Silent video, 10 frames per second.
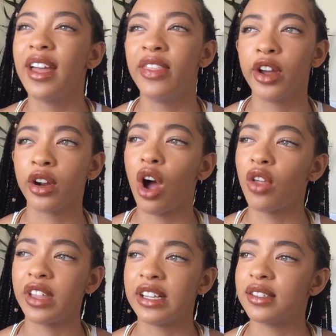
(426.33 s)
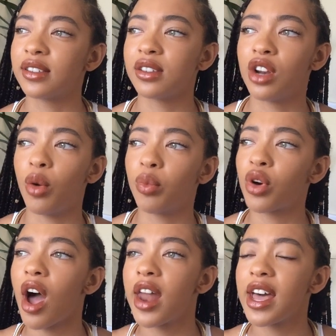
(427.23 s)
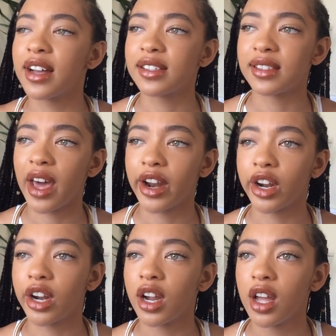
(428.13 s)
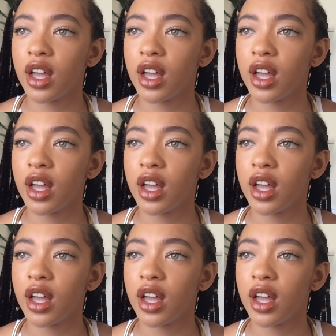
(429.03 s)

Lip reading: and there are all these, you know, products that are